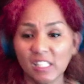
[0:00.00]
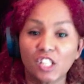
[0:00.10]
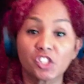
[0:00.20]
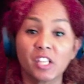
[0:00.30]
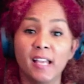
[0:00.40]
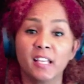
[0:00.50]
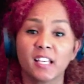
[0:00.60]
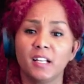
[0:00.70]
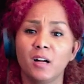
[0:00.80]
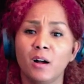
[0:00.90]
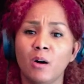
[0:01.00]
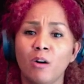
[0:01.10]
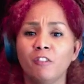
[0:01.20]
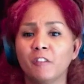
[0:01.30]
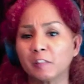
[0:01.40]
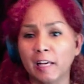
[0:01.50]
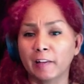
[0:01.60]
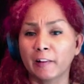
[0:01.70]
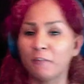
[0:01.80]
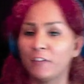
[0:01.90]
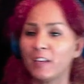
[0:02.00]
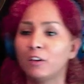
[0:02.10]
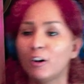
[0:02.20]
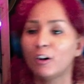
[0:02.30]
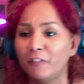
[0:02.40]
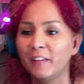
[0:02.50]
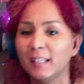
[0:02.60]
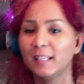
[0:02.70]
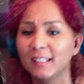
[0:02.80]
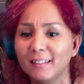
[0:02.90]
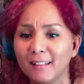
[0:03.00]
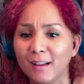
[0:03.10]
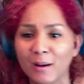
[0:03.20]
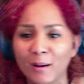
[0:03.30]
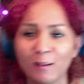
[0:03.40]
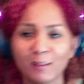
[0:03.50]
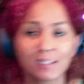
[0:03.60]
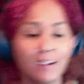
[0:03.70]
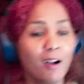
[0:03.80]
Shake it off, shake the fear of feeling lost.